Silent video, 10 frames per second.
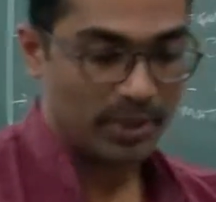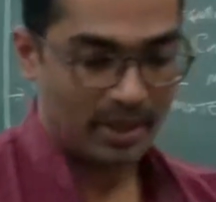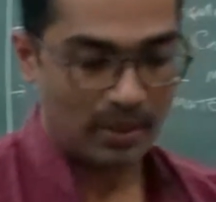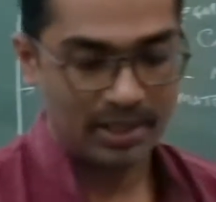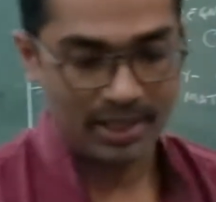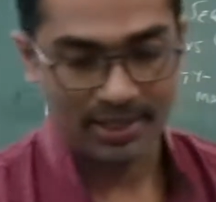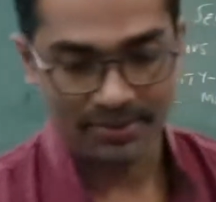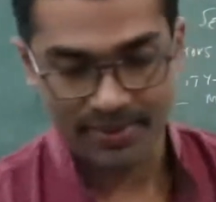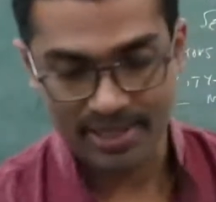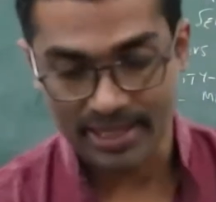recall,
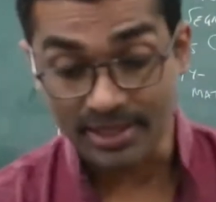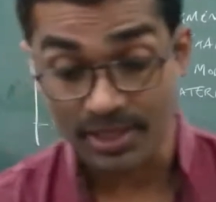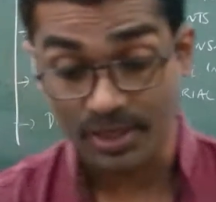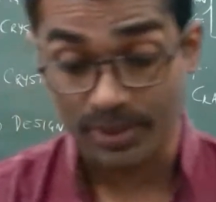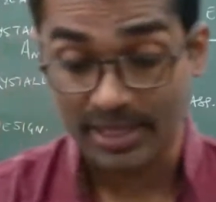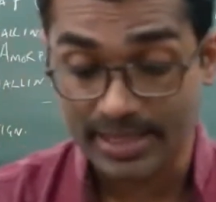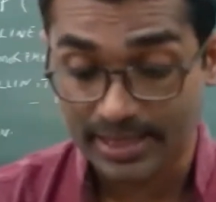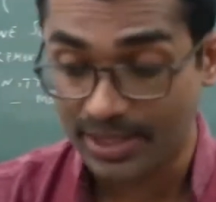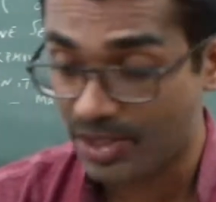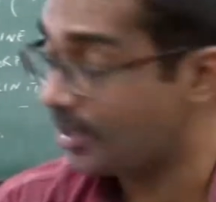we continued the
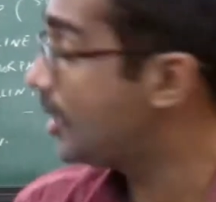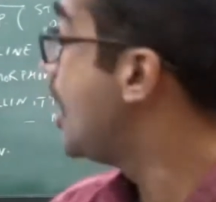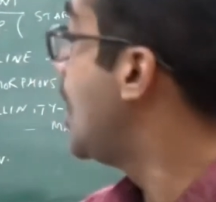discussion